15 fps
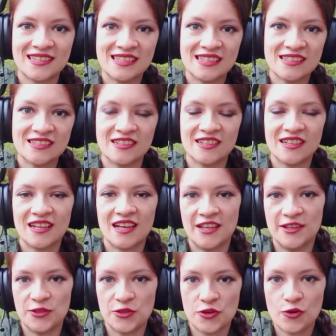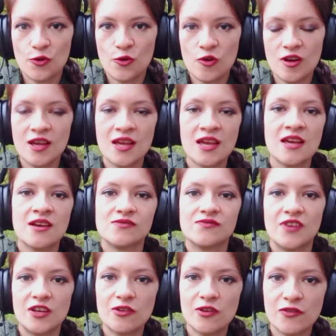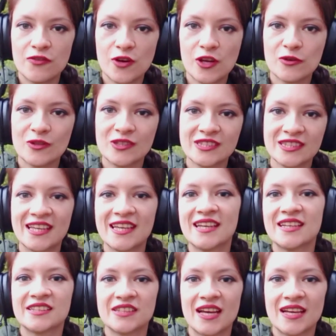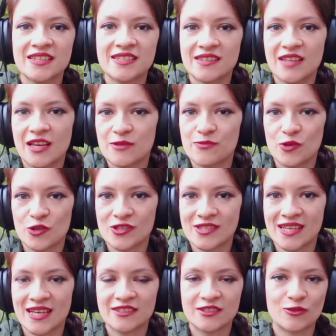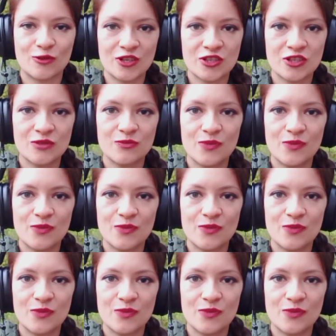g, and o, very frequently 99% Russian